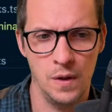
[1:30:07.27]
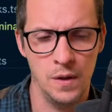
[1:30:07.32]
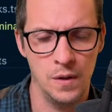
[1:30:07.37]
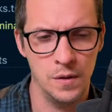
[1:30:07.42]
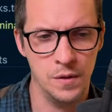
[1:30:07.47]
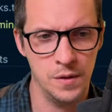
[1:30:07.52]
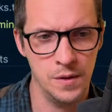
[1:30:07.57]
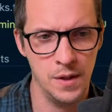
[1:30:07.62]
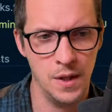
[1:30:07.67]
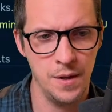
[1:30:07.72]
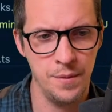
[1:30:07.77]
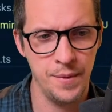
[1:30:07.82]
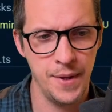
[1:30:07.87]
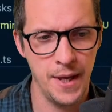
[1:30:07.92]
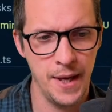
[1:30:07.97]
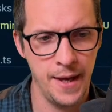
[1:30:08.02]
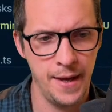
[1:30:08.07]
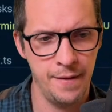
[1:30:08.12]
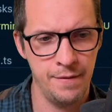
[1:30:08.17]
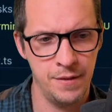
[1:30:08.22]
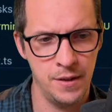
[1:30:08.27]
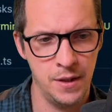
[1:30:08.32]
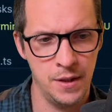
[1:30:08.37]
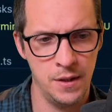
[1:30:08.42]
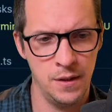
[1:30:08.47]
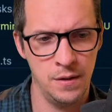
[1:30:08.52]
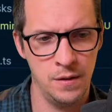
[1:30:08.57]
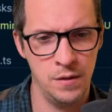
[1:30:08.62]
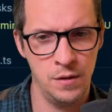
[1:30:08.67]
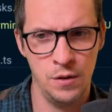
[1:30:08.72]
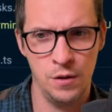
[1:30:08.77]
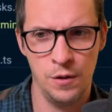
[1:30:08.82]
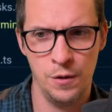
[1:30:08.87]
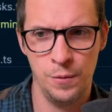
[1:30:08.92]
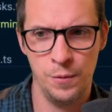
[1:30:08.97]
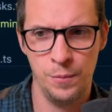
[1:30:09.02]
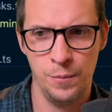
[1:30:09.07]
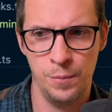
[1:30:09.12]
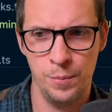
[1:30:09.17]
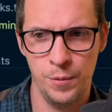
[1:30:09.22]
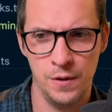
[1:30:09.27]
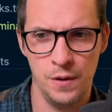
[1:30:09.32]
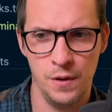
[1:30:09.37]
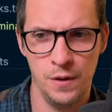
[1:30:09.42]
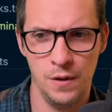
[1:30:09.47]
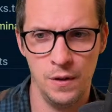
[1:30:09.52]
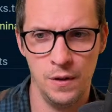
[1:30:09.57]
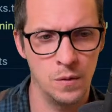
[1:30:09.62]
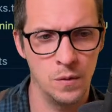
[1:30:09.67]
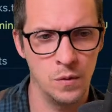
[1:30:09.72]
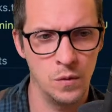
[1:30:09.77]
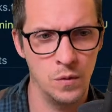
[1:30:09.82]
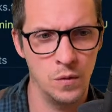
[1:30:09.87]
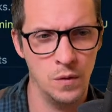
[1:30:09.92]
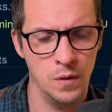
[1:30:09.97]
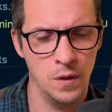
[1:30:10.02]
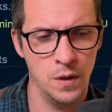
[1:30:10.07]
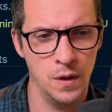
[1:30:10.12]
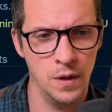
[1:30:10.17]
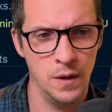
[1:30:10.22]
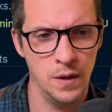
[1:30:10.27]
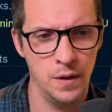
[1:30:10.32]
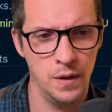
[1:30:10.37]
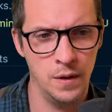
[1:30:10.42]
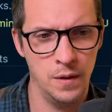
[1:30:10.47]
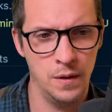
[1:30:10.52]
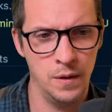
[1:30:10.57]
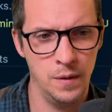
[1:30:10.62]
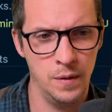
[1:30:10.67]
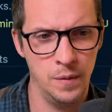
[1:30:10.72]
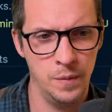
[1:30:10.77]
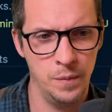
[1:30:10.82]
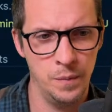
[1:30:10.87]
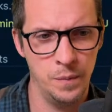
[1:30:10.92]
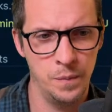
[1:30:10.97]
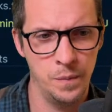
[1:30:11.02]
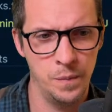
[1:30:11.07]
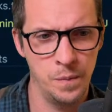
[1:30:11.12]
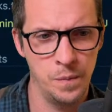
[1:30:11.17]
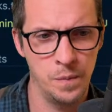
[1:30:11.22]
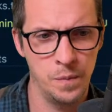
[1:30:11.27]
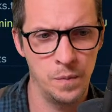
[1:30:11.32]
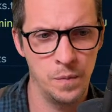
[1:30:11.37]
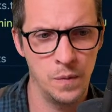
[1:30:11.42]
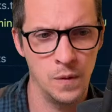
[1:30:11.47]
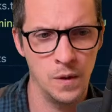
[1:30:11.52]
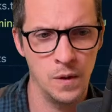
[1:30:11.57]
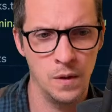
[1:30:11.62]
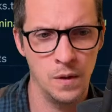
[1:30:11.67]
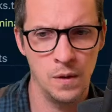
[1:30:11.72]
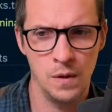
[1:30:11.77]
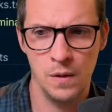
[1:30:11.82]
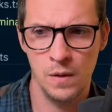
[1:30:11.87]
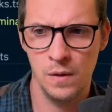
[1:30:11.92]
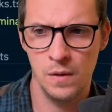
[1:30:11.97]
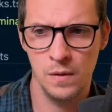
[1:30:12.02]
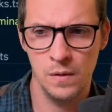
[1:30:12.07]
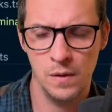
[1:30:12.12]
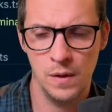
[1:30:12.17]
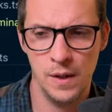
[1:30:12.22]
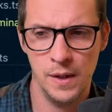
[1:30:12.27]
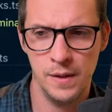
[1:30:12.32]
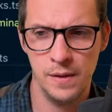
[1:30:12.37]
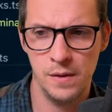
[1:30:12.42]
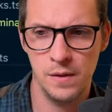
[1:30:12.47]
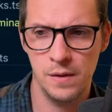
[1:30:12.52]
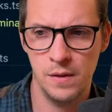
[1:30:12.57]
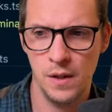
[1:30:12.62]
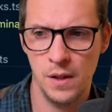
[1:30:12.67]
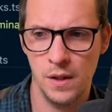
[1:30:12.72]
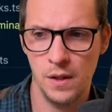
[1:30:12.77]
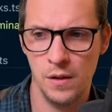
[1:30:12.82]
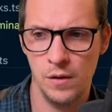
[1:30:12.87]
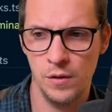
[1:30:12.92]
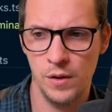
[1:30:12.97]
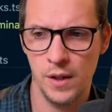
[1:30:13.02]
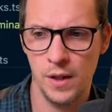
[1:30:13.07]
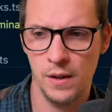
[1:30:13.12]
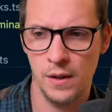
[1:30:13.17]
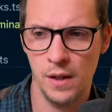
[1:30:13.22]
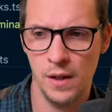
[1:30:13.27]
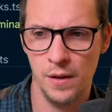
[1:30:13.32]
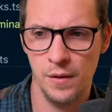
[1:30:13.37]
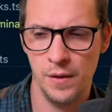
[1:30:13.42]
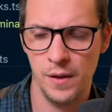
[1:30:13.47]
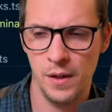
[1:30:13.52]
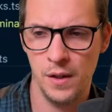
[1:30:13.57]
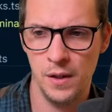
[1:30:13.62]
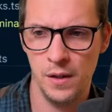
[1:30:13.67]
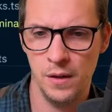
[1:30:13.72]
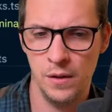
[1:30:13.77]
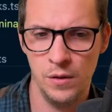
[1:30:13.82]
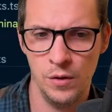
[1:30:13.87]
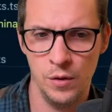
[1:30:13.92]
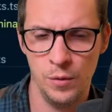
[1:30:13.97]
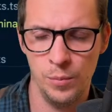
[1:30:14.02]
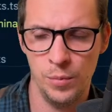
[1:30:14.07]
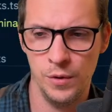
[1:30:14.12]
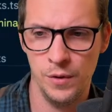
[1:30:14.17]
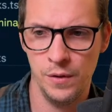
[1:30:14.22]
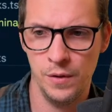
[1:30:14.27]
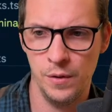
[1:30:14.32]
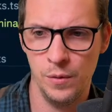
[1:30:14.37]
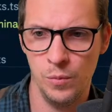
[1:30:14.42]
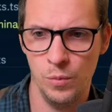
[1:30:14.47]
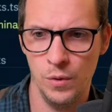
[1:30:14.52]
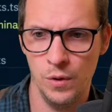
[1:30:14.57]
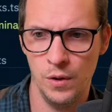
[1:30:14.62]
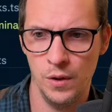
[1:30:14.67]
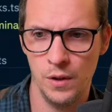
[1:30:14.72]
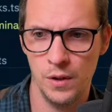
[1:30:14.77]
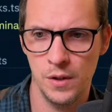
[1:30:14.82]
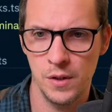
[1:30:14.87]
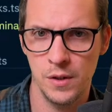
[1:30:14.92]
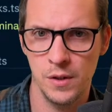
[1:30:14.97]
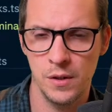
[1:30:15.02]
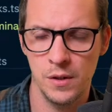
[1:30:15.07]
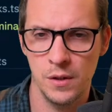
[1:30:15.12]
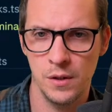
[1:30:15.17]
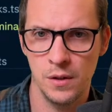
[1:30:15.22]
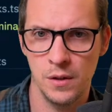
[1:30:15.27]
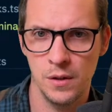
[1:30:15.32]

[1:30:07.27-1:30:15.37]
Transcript: Because now we have the interpreter. So let's take a look at how the interpreter works.